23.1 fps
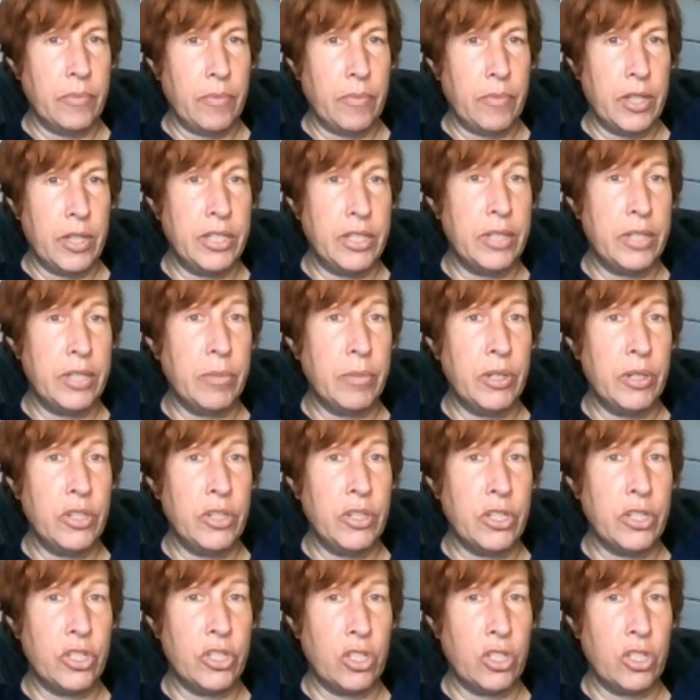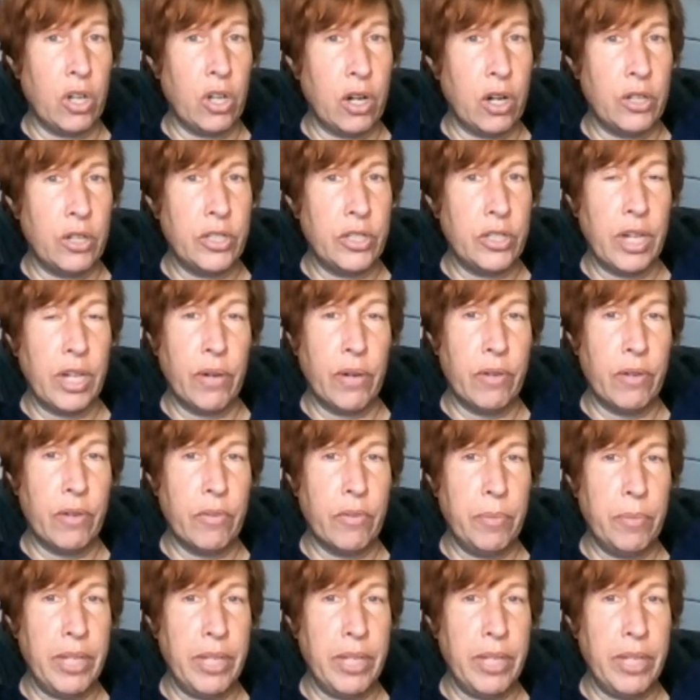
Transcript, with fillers: similar to stars. However,